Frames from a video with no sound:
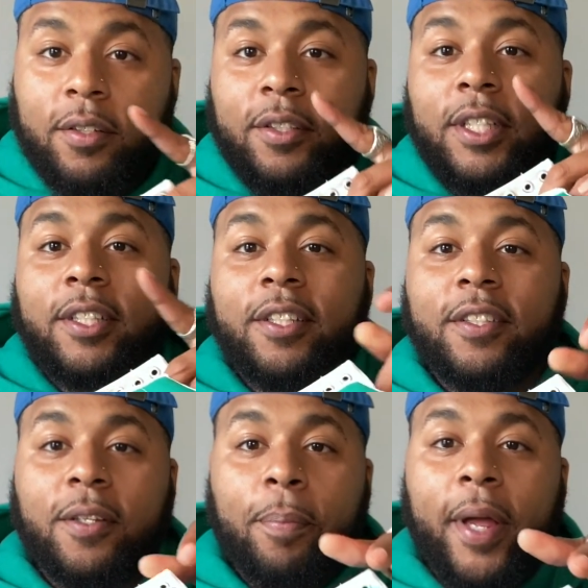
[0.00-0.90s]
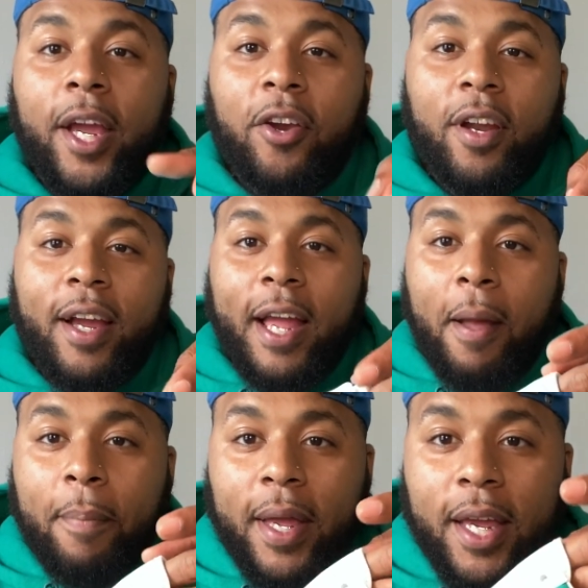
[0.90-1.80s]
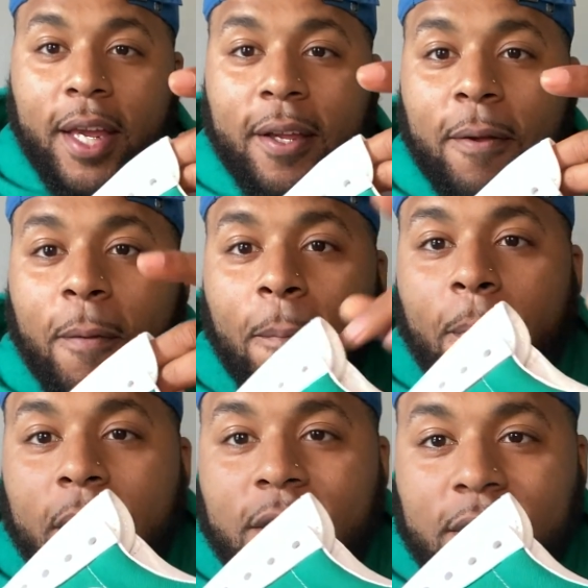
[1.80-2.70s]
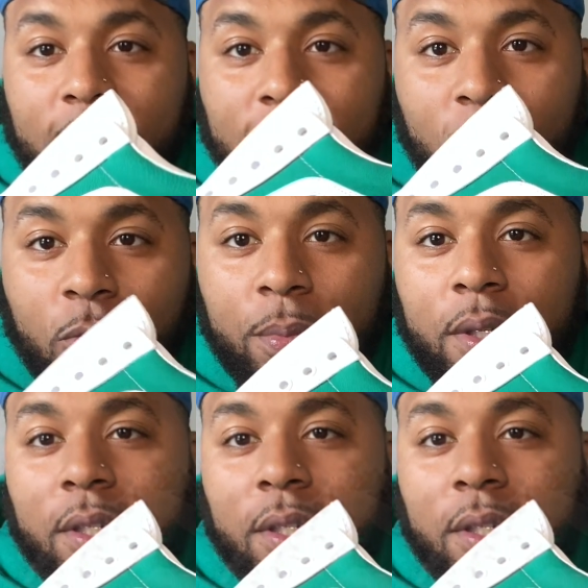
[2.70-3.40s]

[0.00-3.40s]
this is the pair that I got made. Isn't that dope?